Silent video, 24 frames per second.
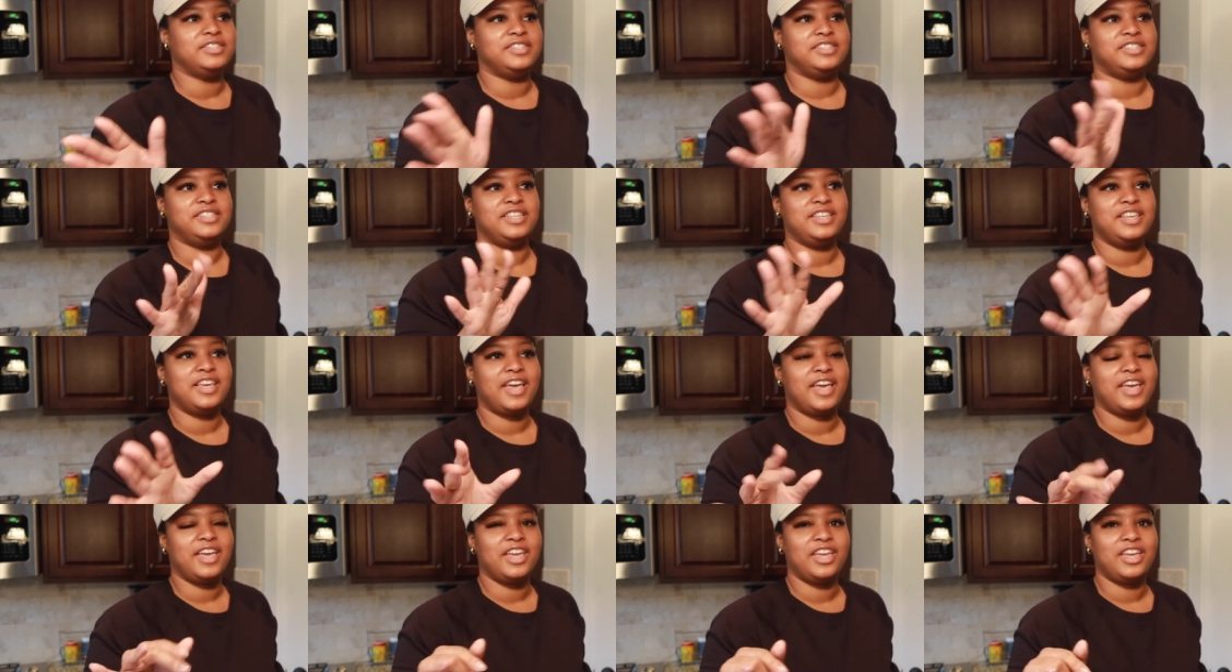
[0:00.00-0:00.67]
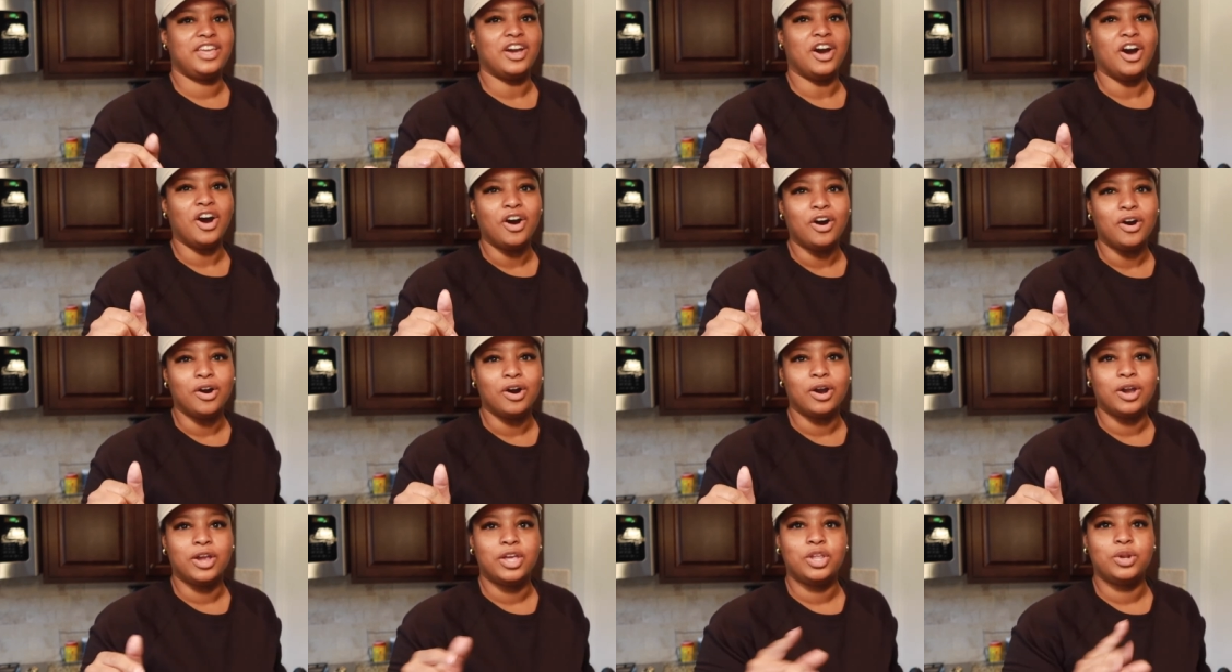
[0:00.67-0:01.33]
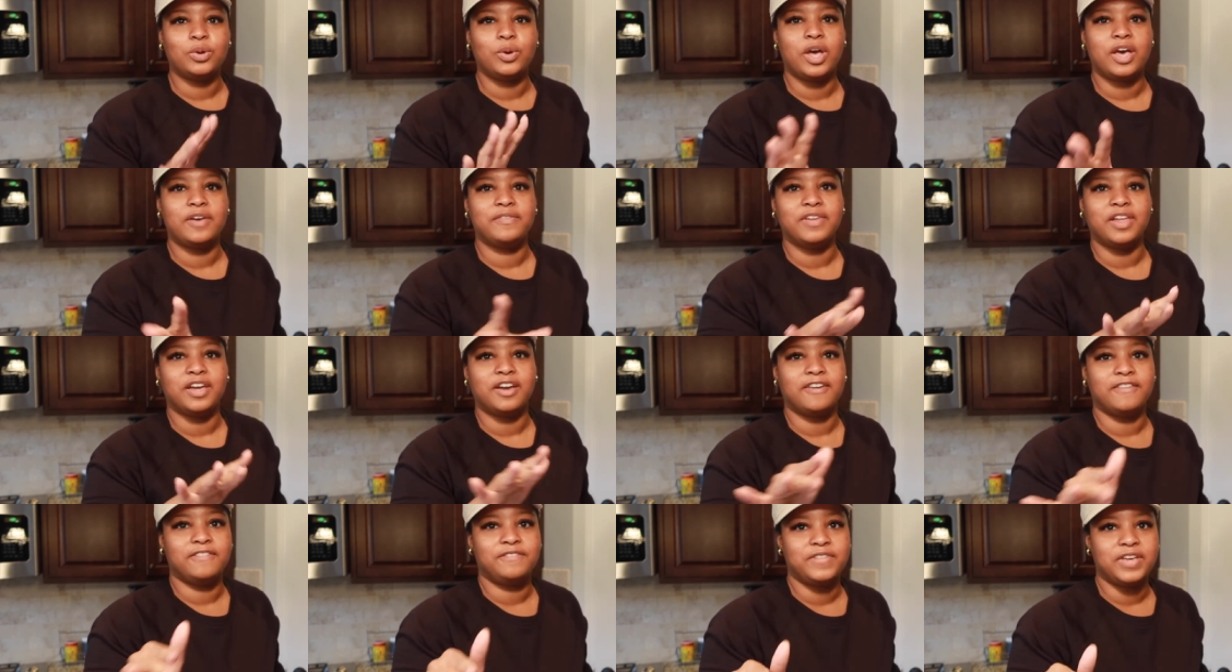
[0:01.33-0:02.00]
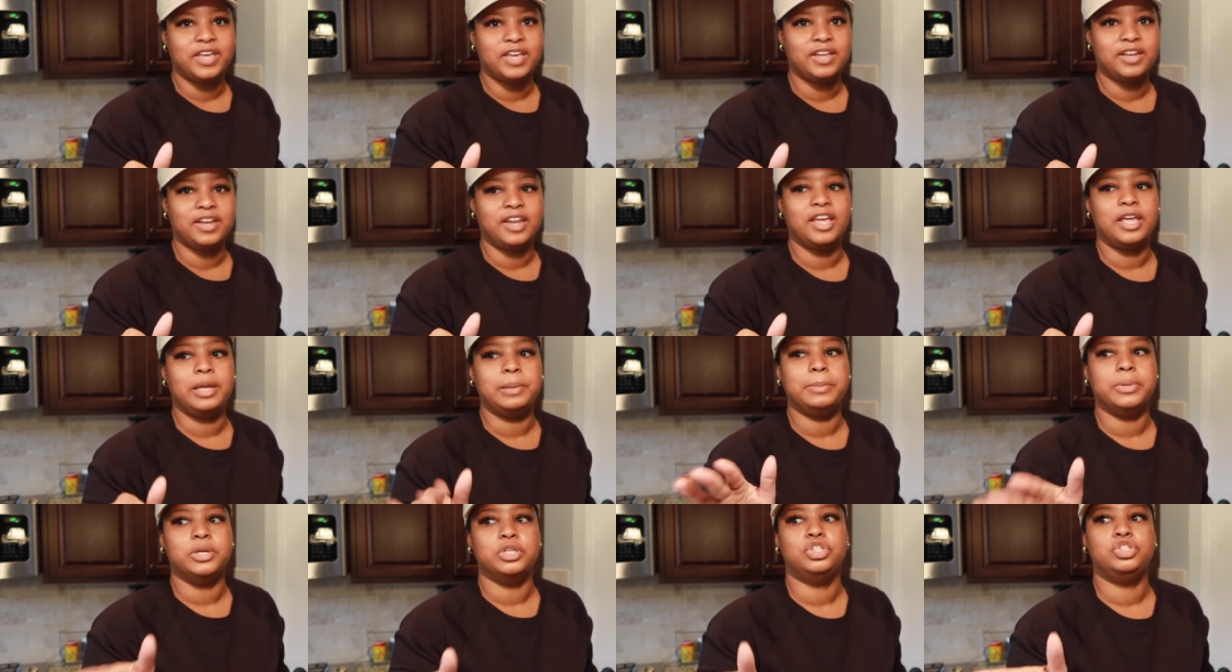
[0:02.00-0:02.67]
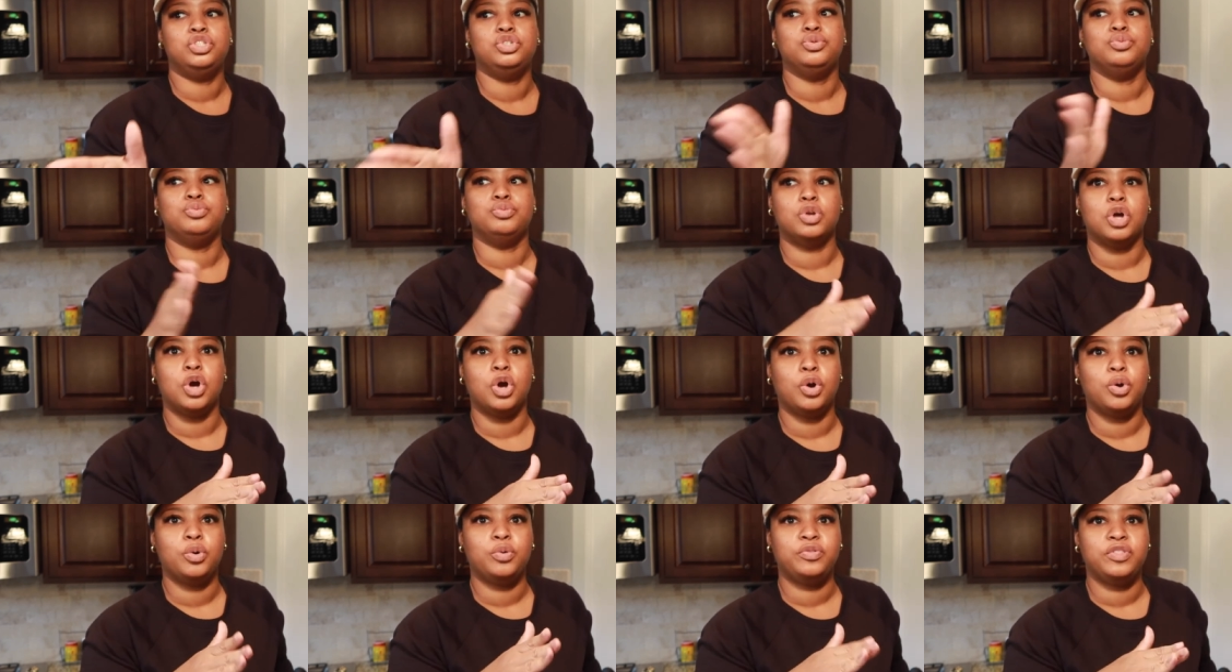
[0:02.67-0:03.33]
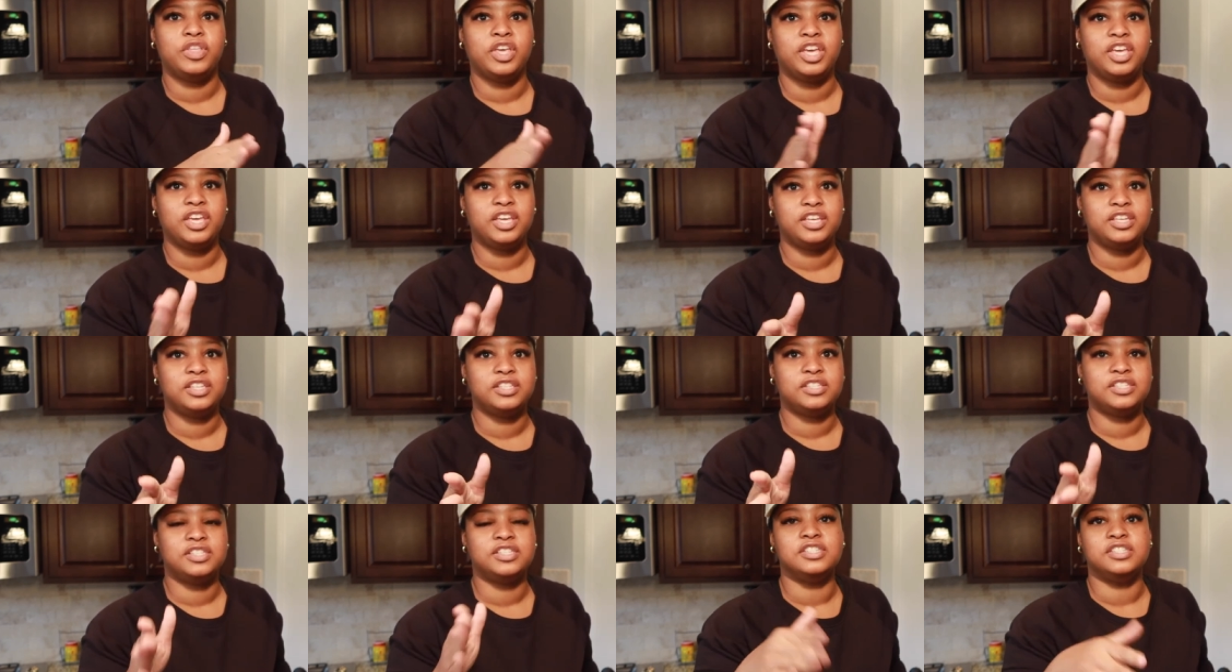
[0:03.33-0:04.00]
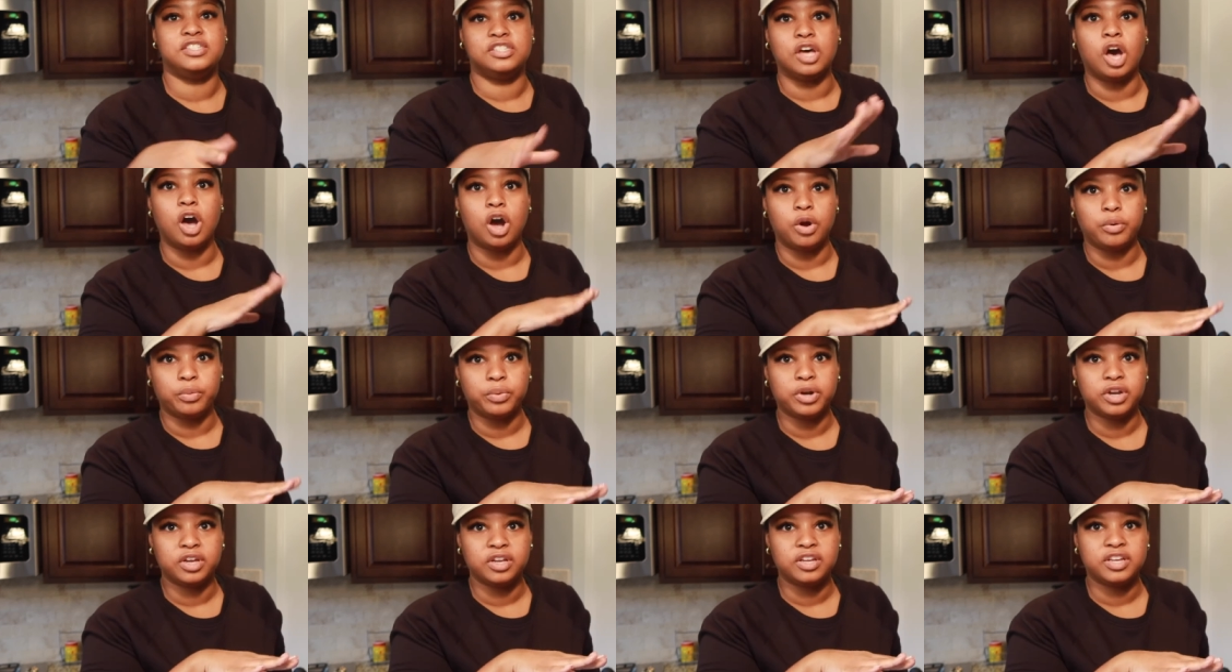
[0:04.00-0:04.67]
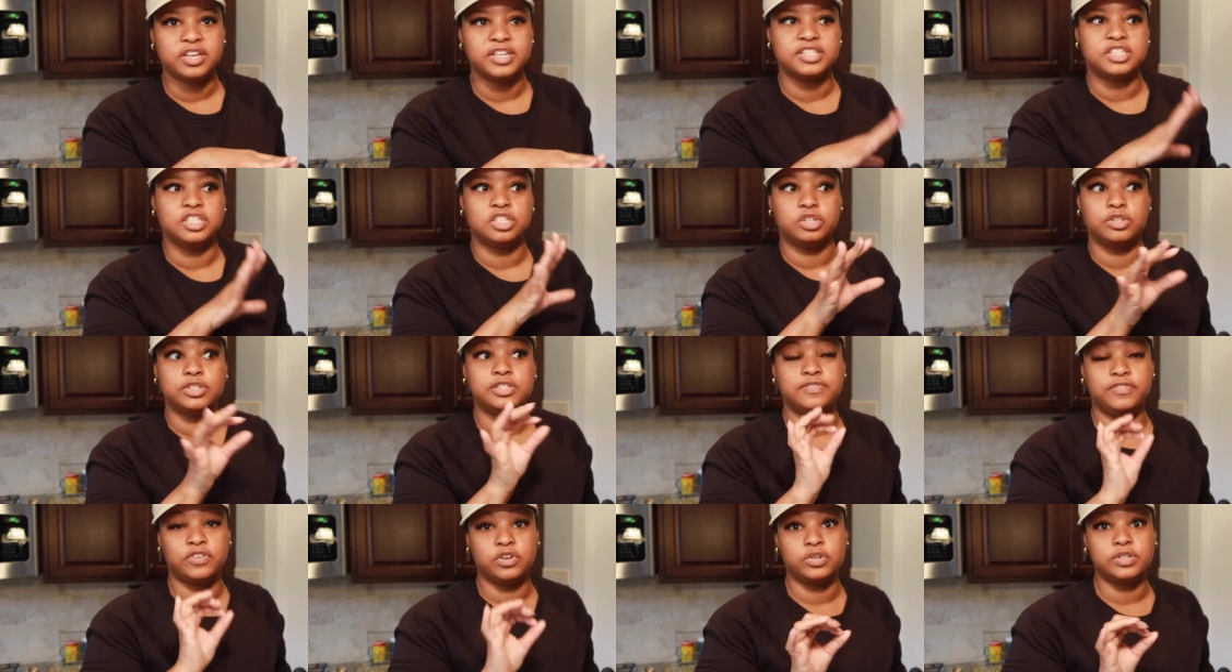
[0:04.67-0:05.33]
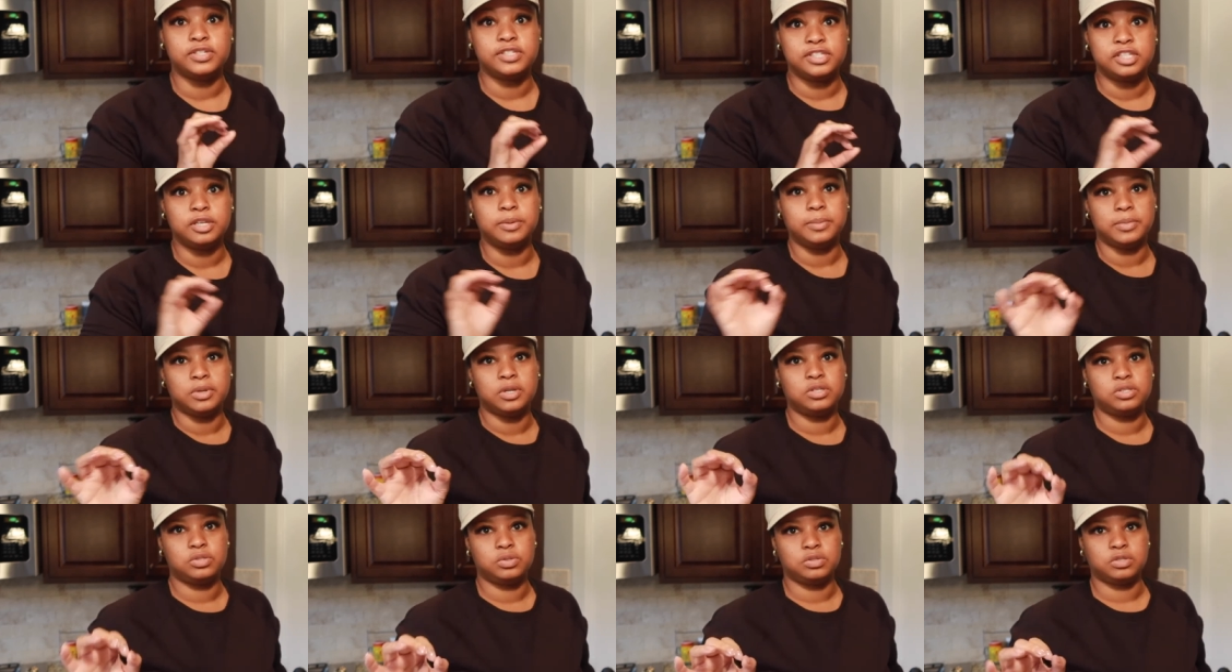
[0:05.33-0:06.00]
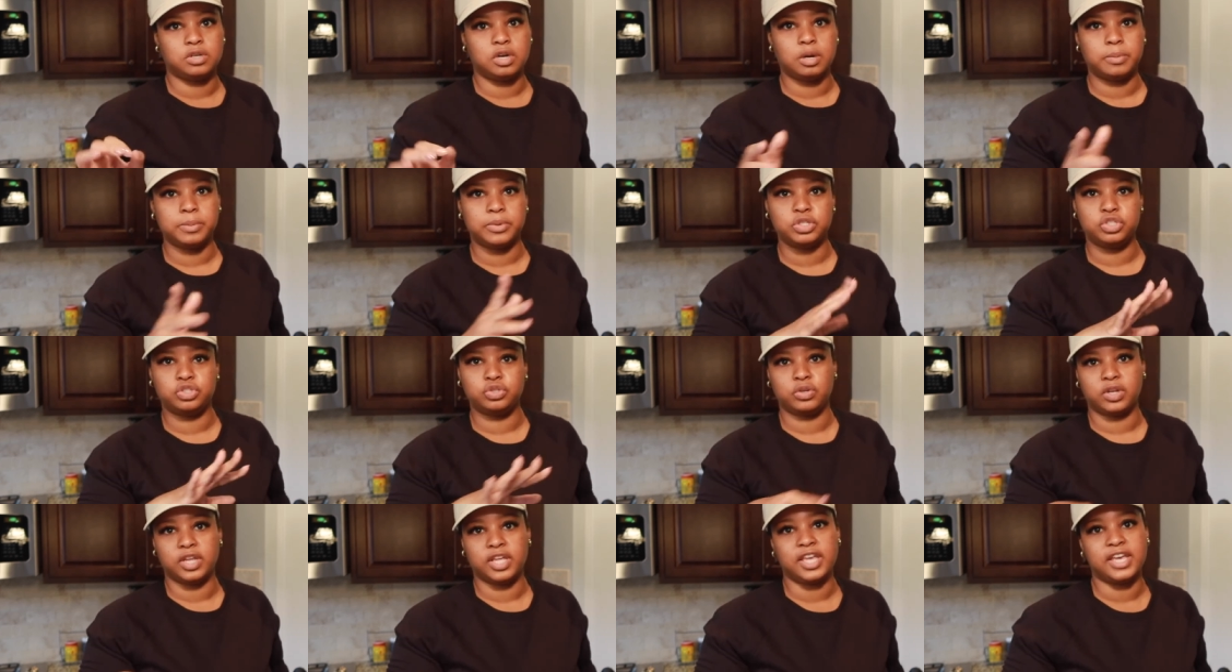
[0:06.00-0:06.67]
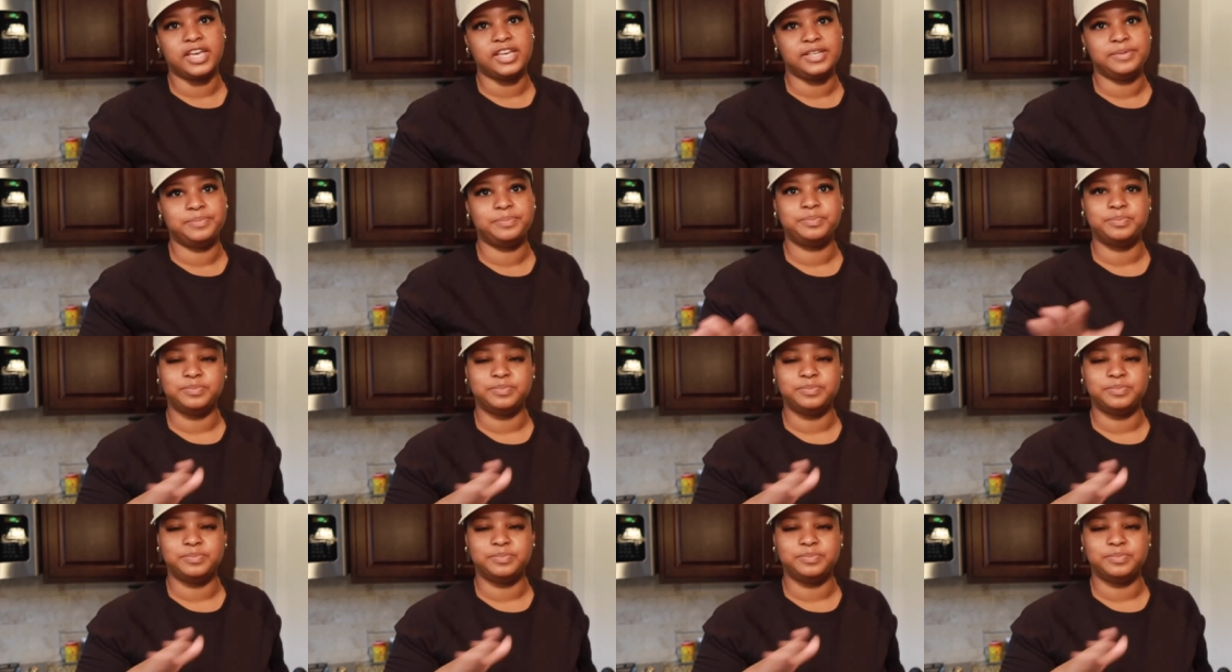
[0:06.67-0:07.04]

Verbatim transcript: Z-A-R, it'll have like a fake name, but you know that it's Zara because it looks very similar to Zara, but you know they can't